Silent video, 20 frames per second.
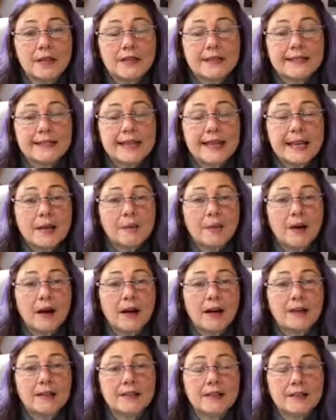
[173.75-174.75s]
tape
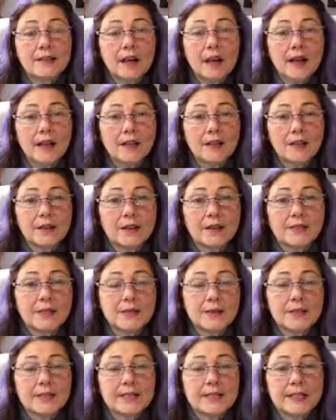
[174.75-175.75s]
on his collar as he
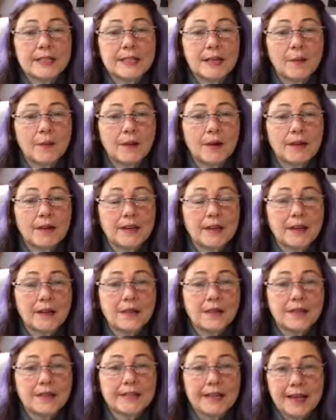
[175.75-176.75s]
was sitting up on
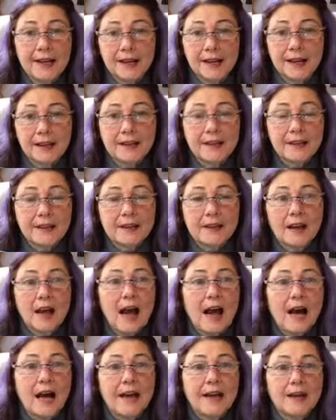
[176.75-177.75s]
another deck,
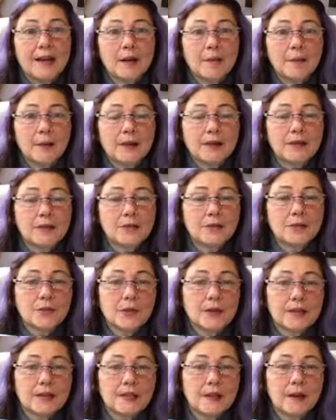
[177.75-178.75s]
high up, 2
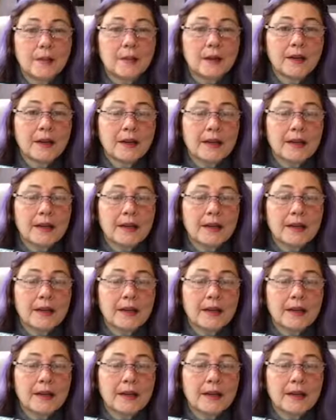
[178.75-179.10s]
stories up.